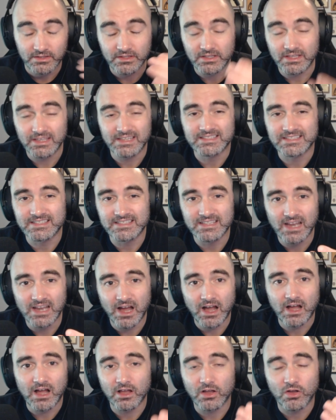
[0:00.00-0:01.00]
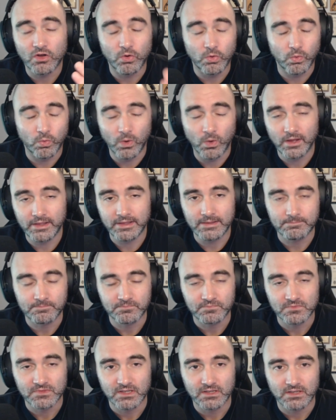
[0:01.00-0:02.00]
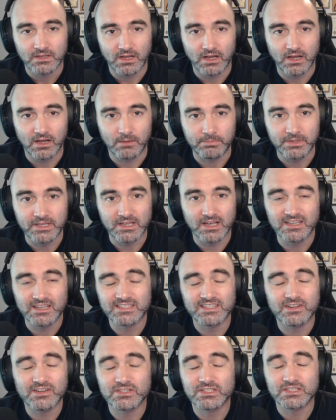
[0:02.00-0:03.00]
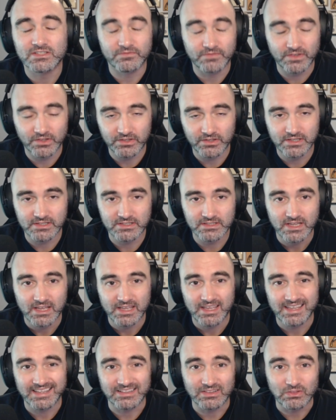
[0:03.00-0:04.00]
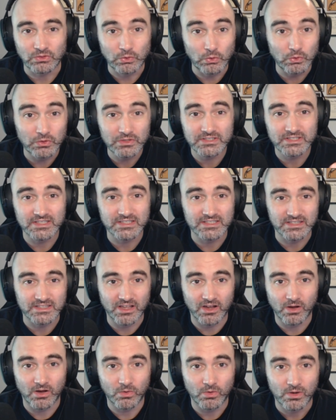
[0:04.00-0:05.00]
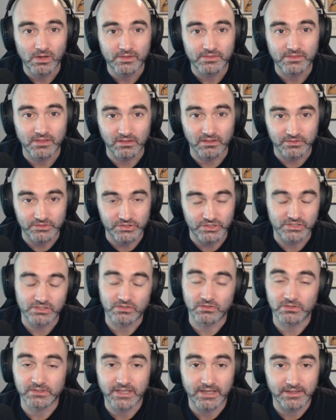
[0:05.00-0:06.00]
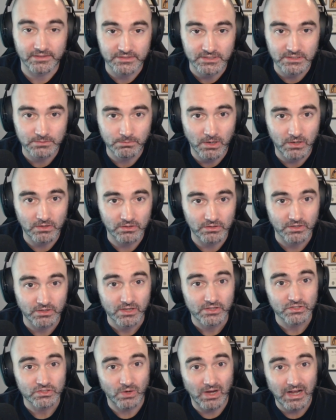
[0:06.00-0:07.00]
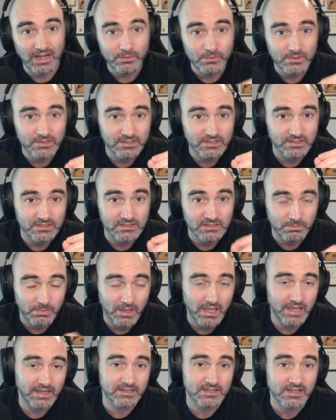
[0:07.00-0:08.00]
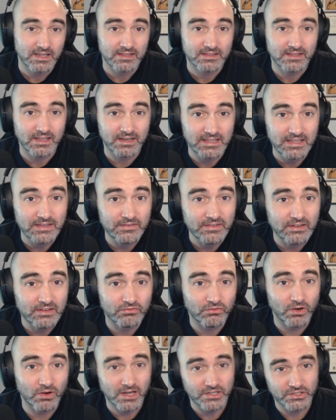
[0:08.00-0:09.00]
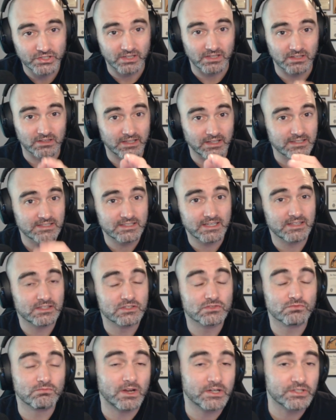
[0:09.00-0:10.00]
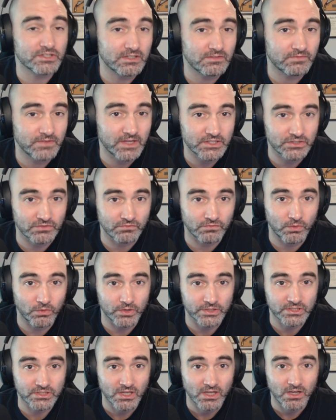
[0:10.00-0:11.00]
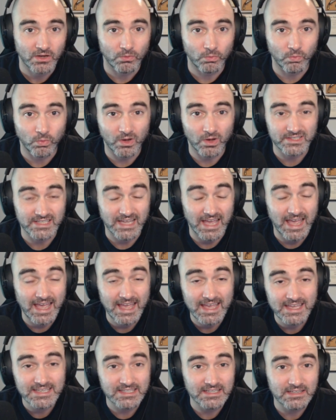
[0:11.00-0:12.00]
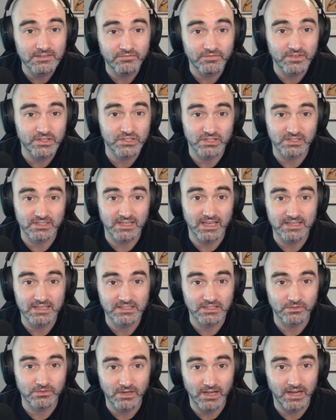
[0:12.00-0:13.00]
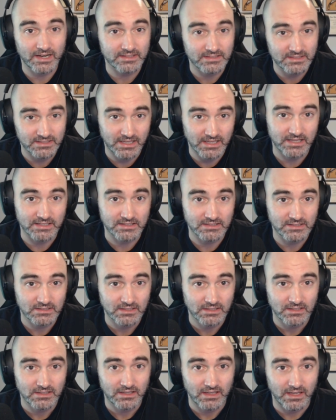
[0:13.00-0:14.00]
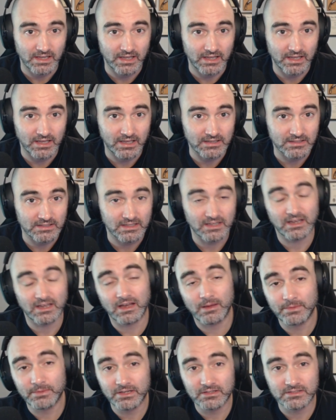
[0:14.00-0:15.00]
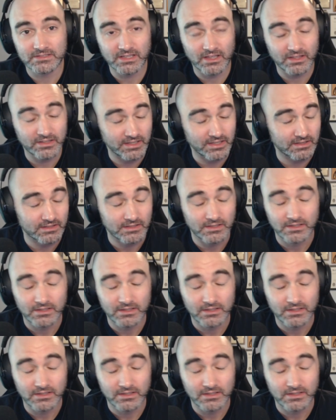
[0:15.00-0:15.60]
it's not quite, because they're civilians, it looks as though the logistical tail is smaller. So I would suspect that even if Russia, let's say this Russian invasion force, was as efficient as the United States, and I'm here to tell you,